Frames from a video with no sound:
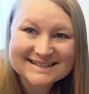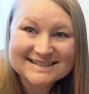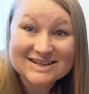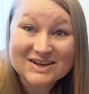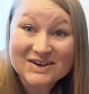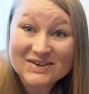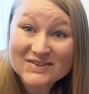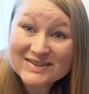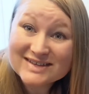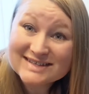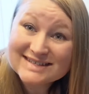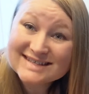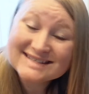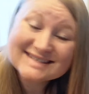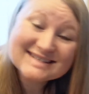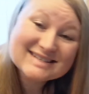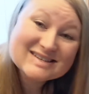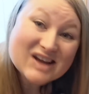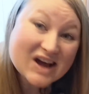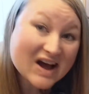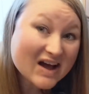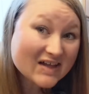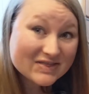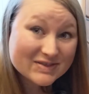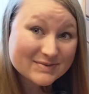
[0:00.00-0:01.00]
So this is
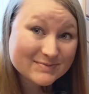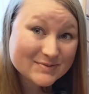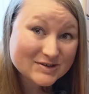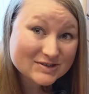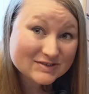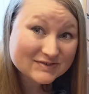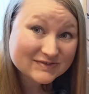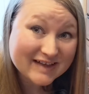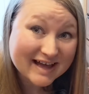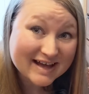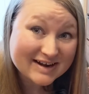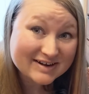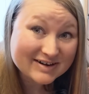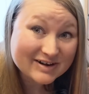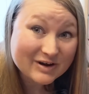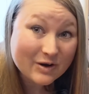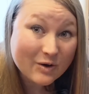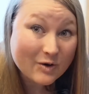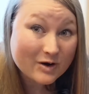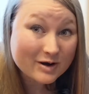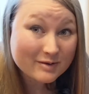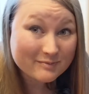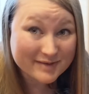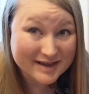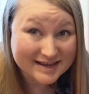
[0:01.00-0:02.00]
not the most flattering
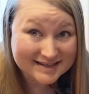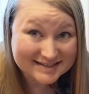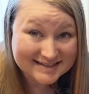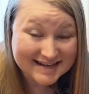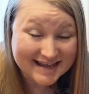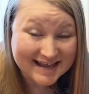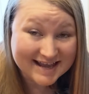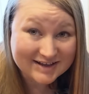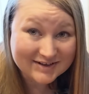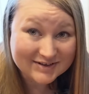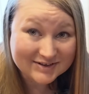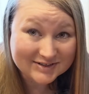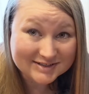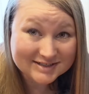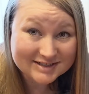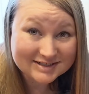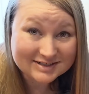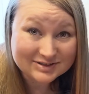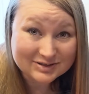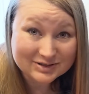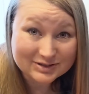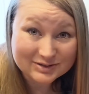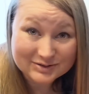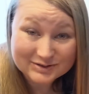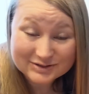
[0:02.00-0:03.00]
or best angle
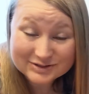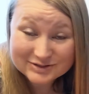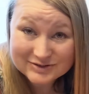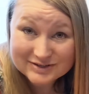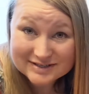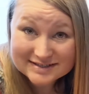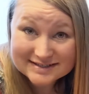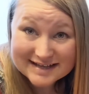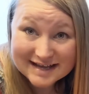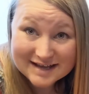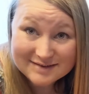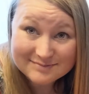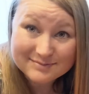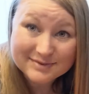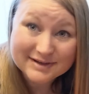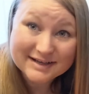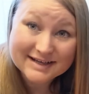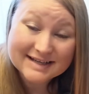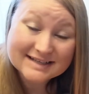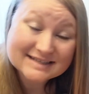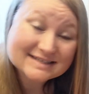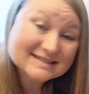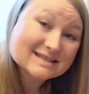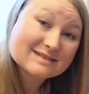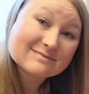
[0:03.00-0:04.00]
to do this at,
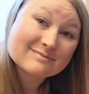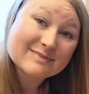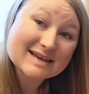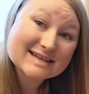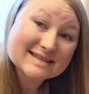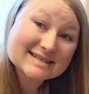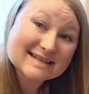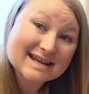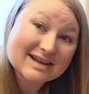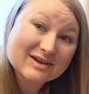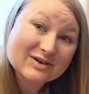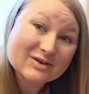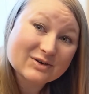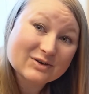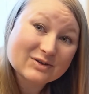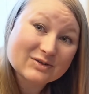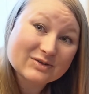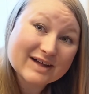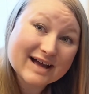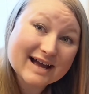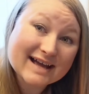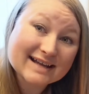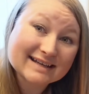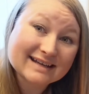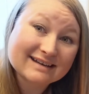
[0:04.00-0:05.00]
but it's the best
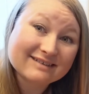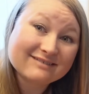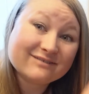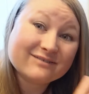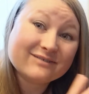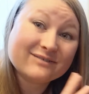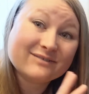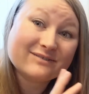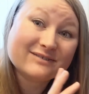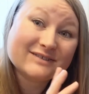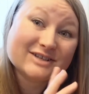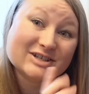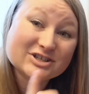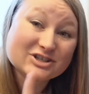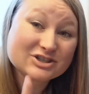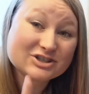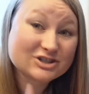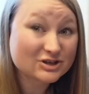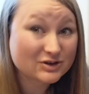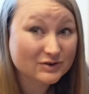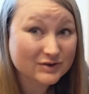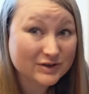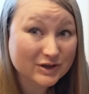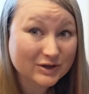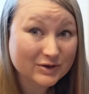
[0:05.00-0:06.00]
angle that I need to
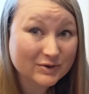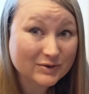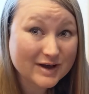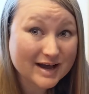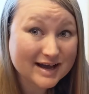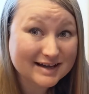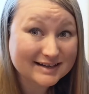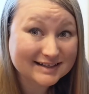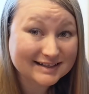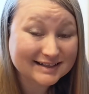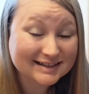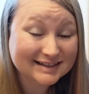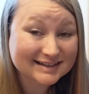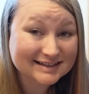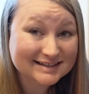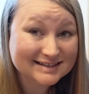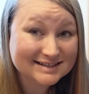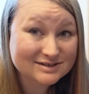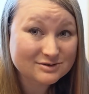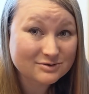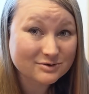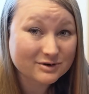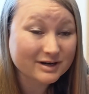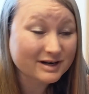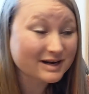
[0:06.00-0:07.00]
show you how to clean
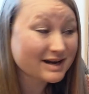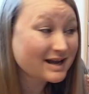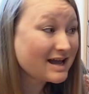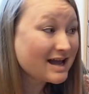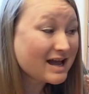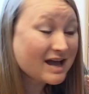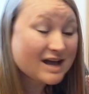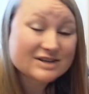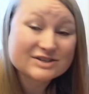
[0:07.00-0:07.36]
this door.